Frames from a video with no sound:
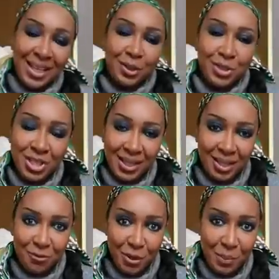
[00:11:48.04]
get a little
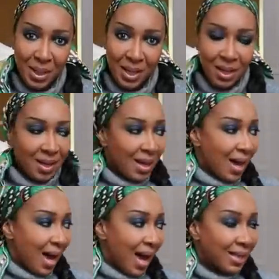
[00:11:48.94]
check-in from me
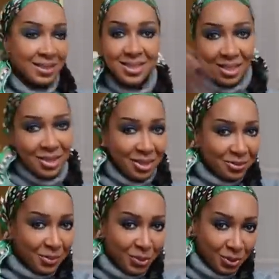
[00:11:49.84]
and
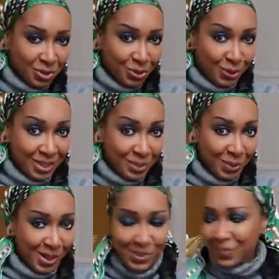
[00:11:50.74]
from yours truly as
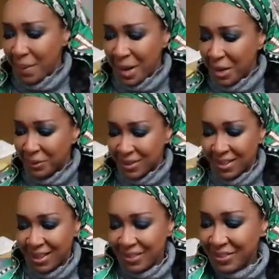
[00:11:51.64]
well. I'm out,
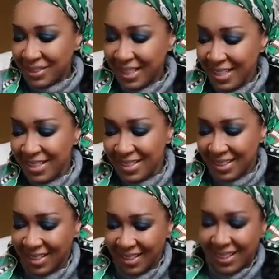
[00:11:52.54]
but
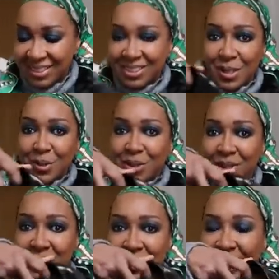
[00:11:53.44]
these are so
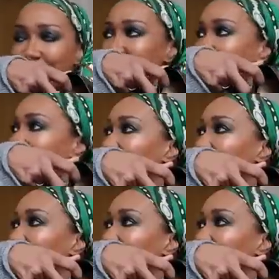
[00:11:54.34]
good. I was just